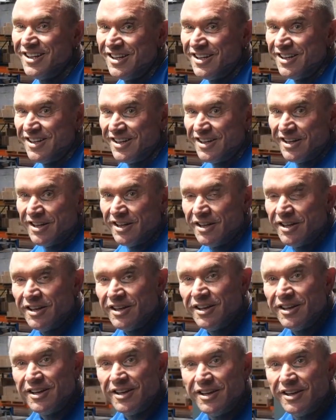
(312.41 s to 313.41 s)
But even
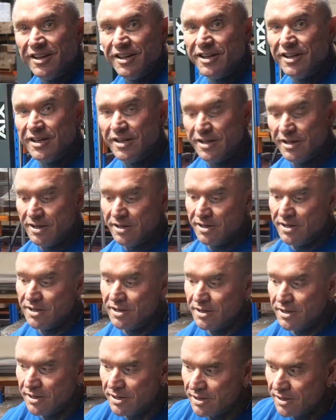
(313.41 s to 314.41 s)
then, like, um,
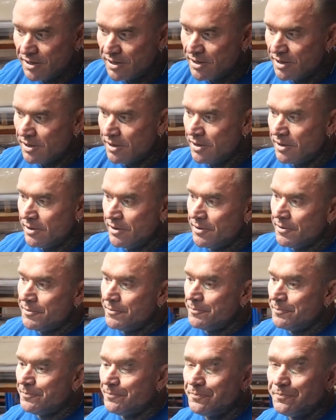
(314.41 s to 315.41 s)
because
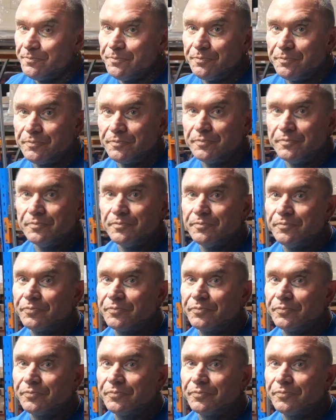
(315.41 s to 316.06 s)
you train,